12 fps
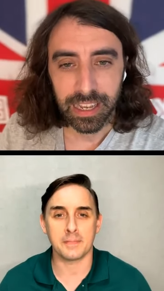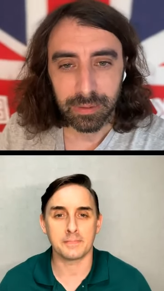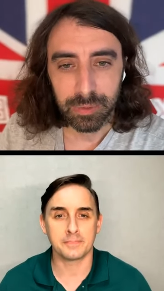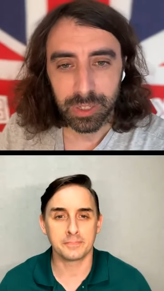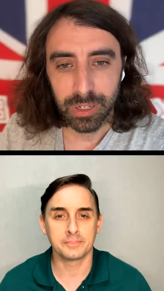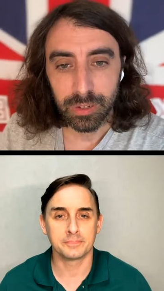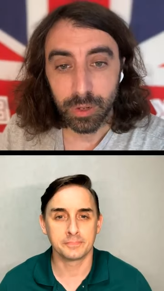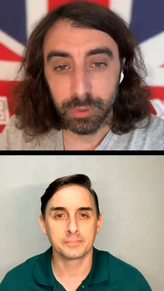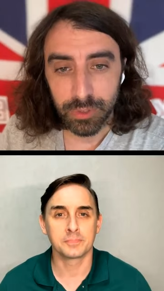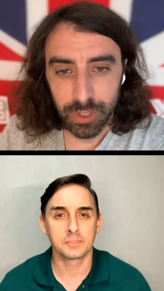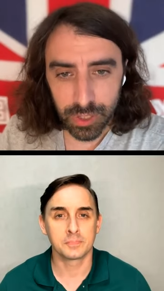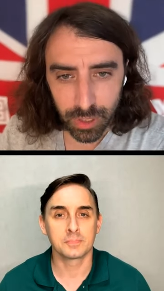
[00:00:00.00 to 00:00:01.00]
Speaker 1: Absolutely. Oh,
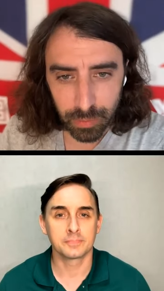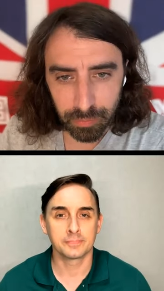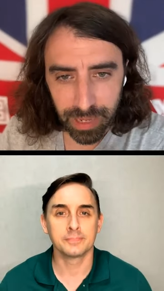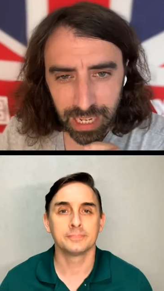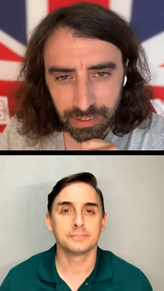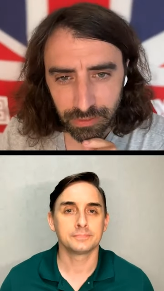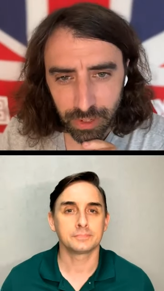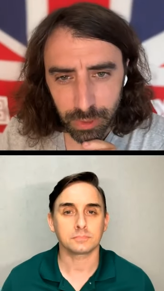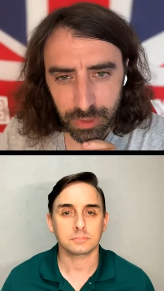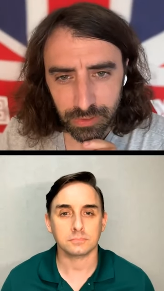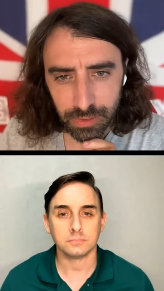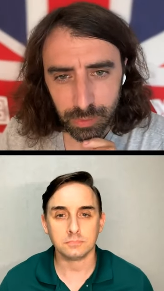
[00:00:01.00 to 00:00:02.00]
we've just got Matt
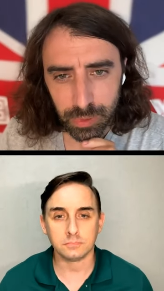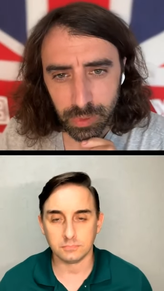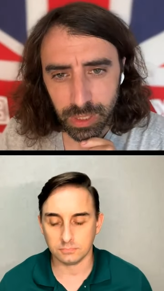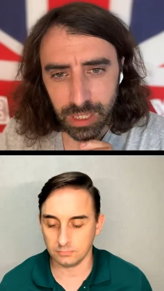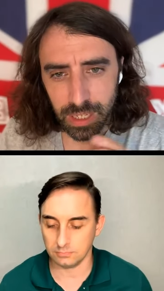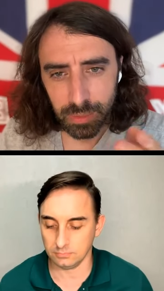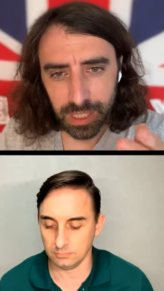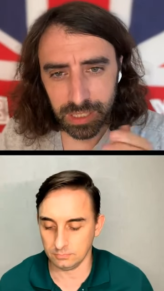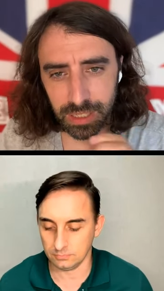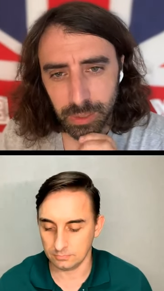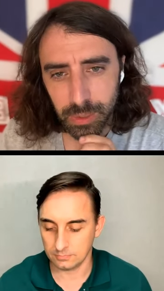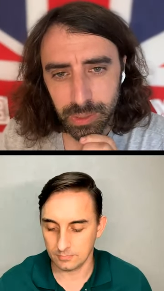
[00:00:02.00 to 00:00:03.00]
Fluent Football here. He
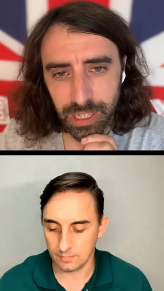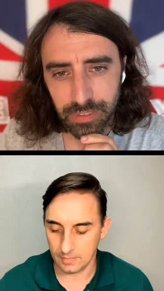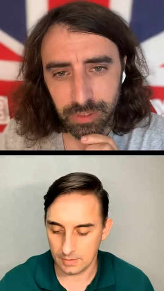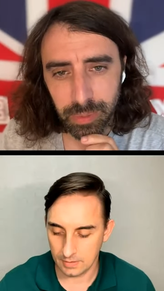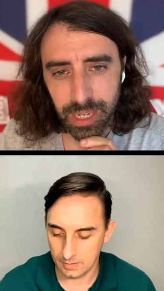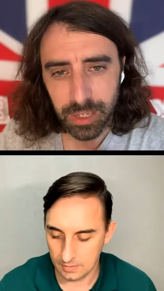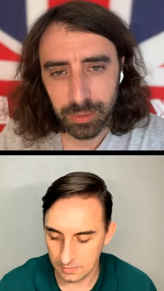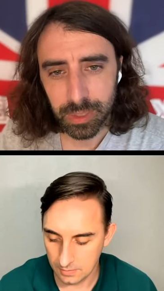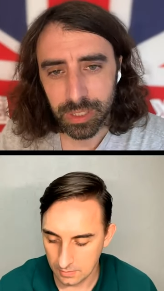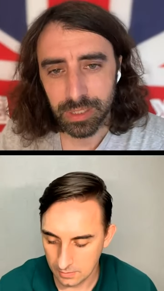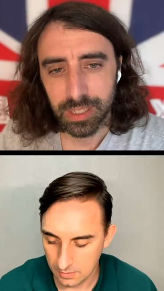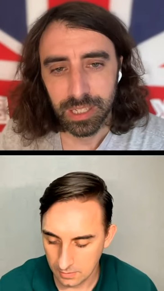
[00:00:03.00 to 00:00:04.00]
must know who David Beckham
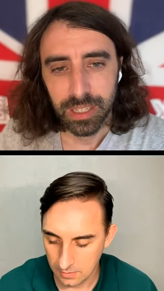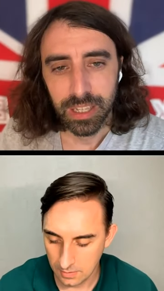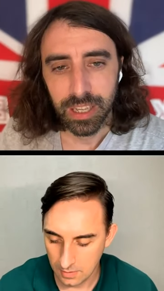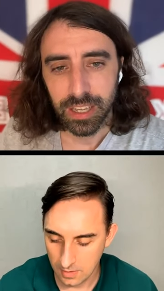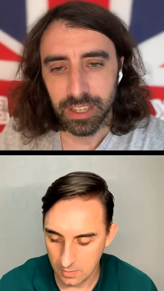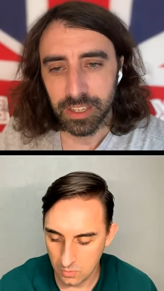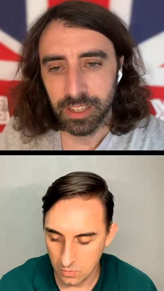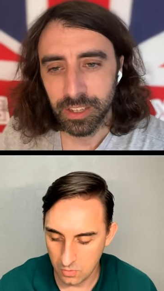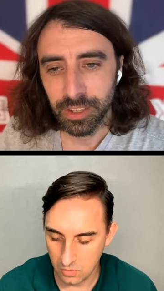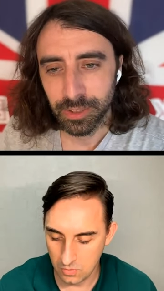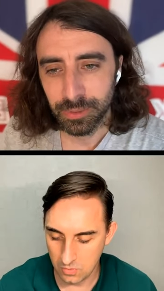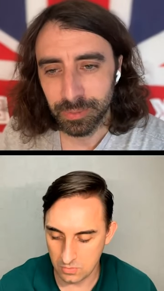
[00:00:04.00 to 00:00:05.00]
is.
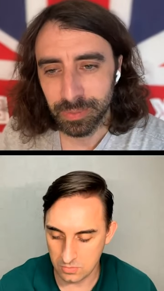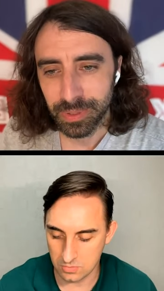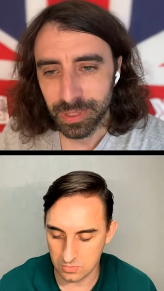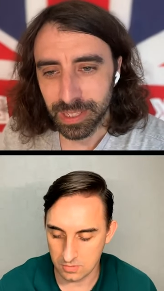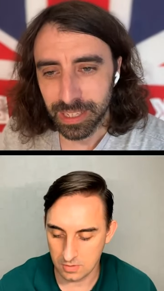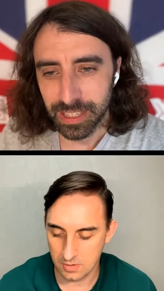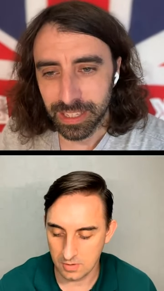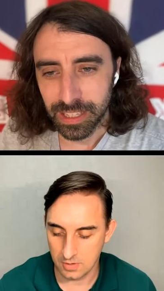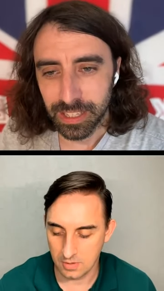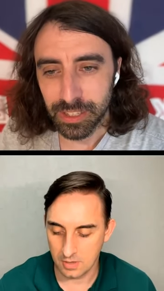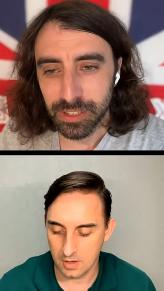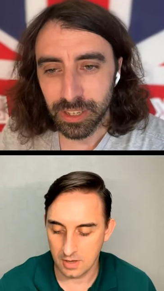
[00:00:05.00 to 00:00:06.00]
Um,
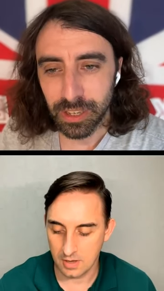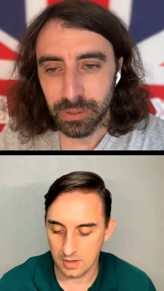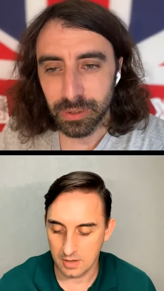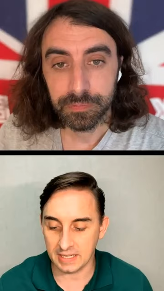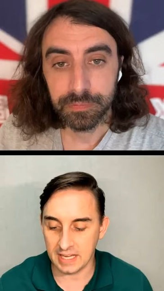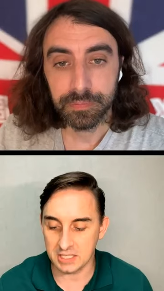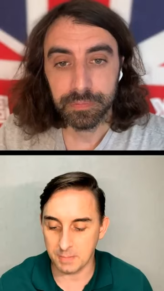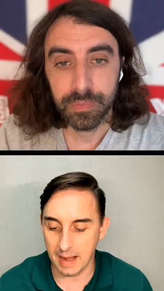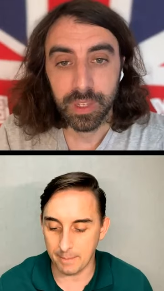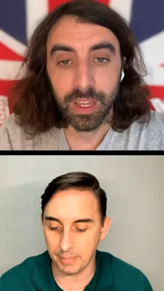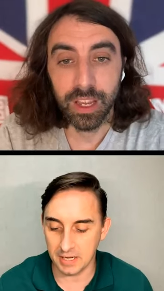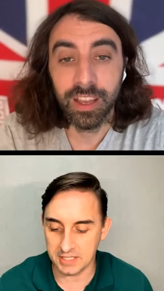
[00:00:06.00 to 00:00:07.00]
Speaker 2: so is, is
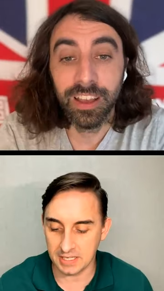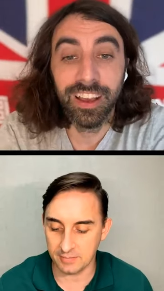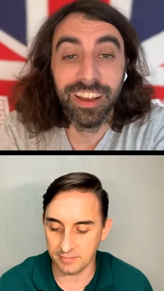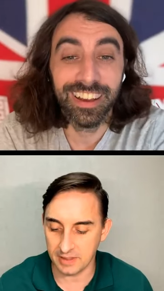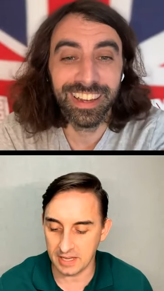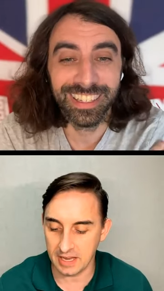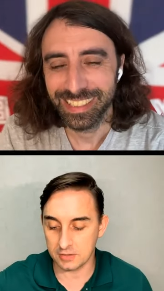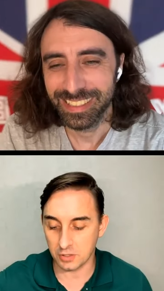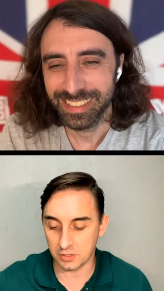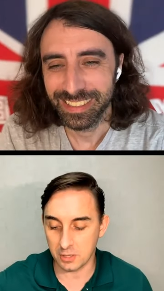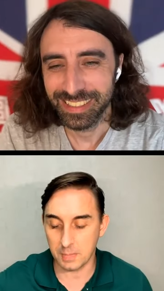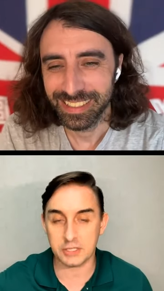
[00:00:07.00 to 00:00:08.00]
Matt buzzing for the
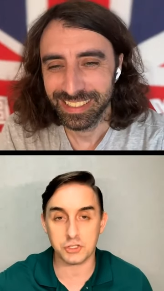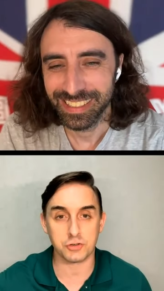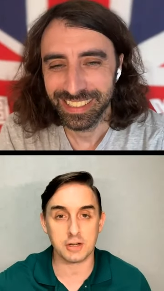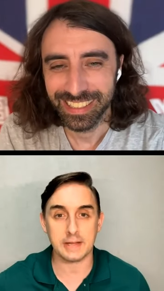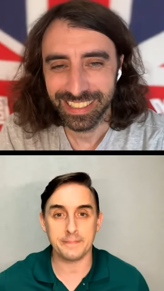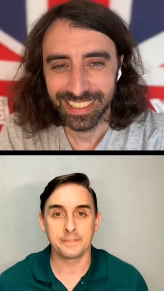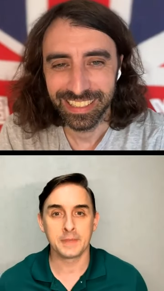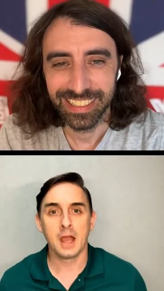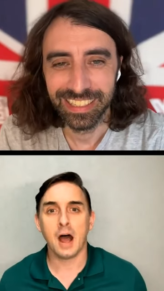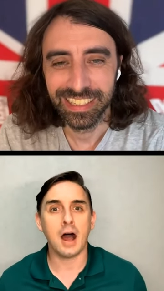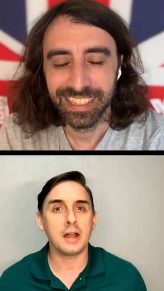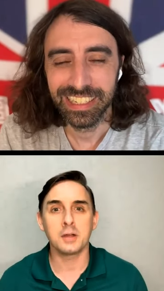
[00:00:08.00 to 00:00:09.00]
documentary?
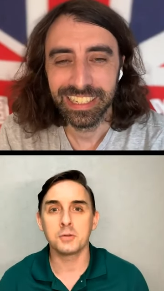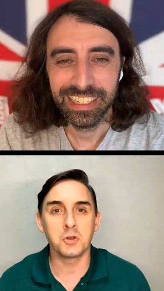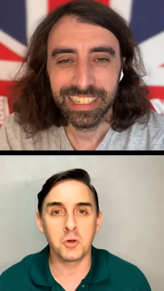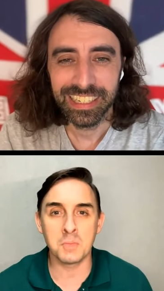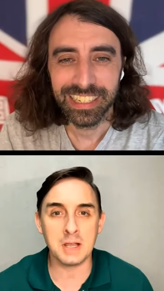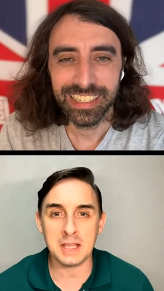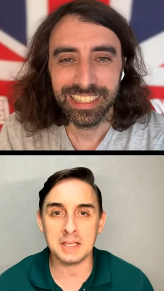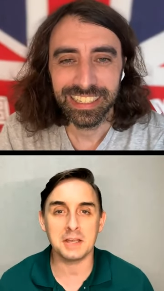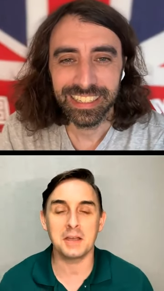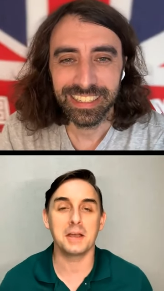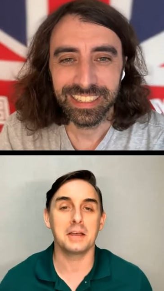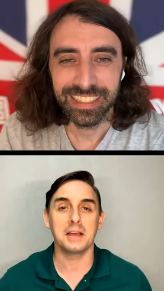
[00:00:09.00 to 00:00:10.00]
I don't
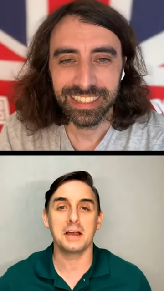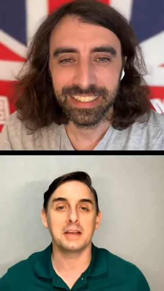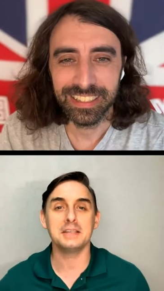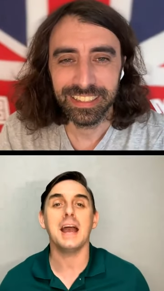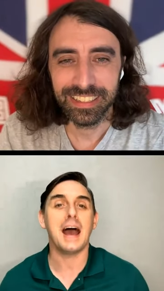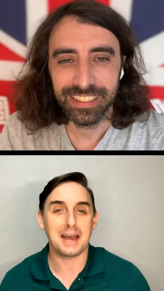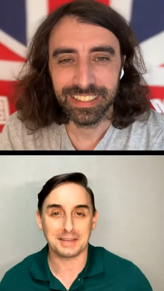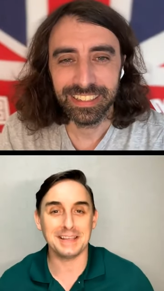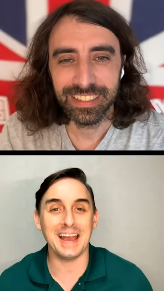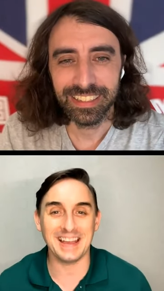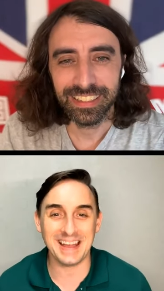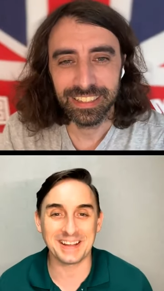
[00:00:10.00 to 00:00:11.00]
normally, yeah,
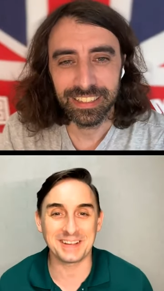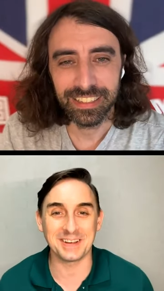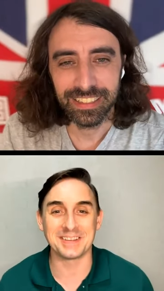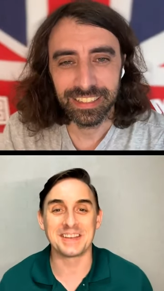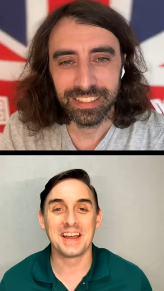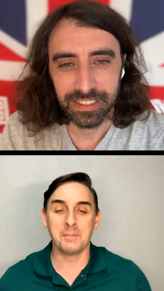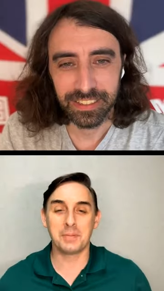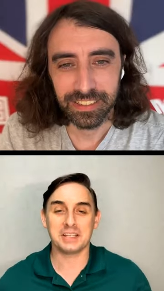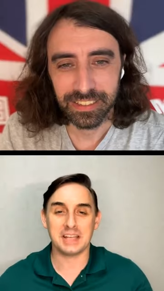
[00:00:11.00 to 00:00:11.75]
yeah, yeah, good. But